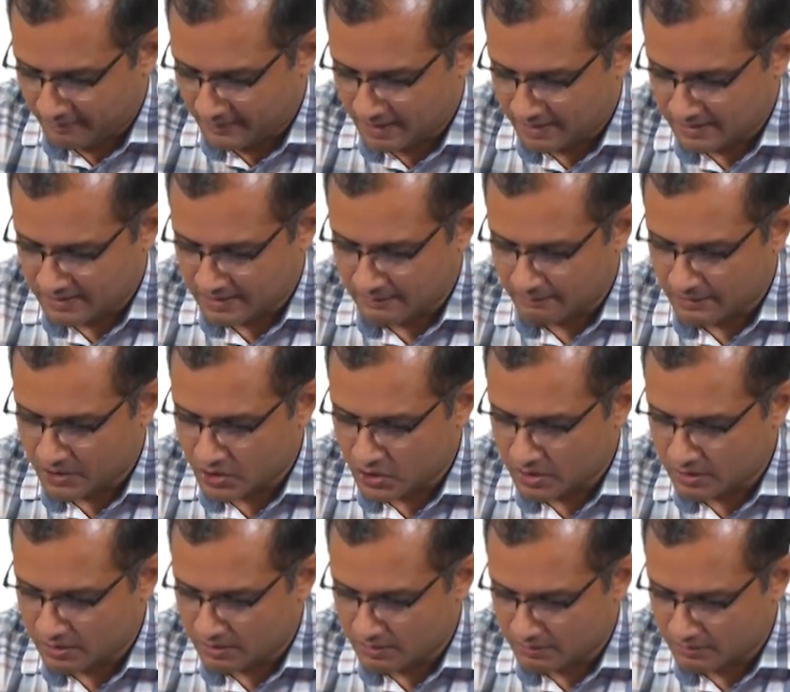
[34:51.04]

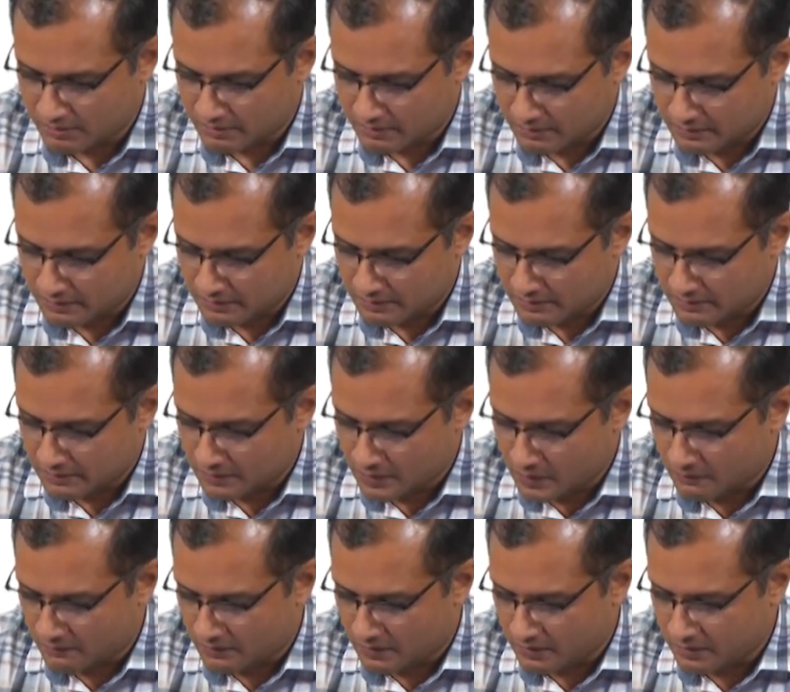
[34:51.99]
summation
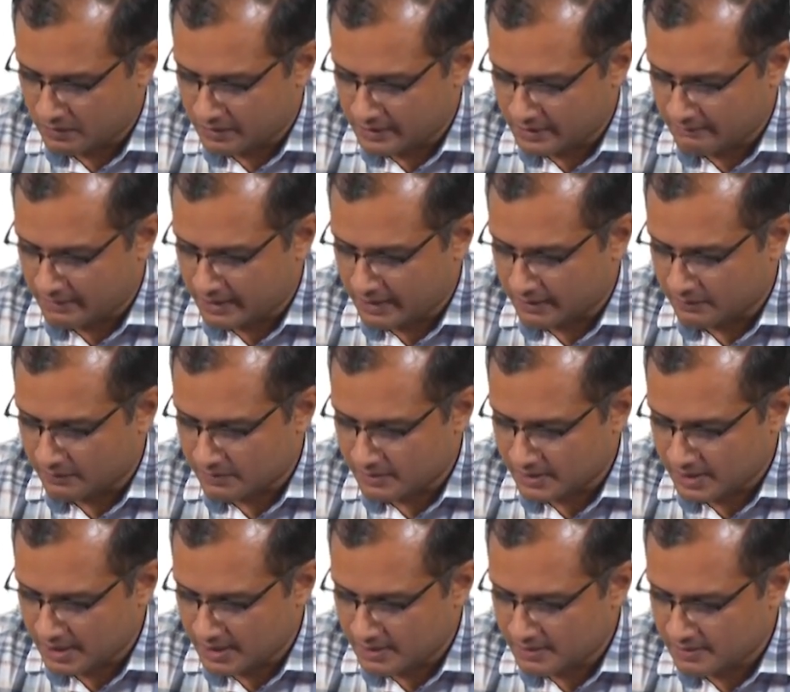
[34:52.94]
over all the
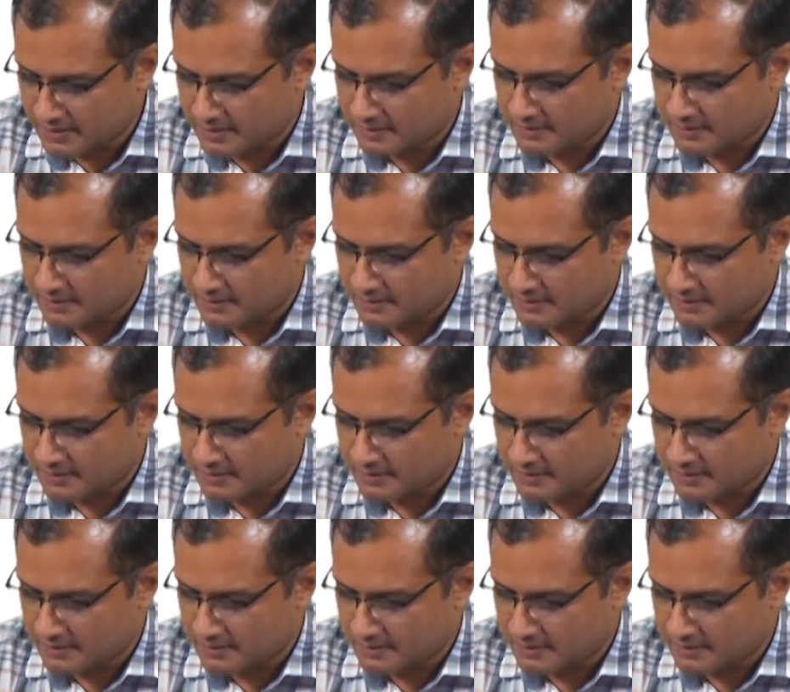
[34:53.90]
microstates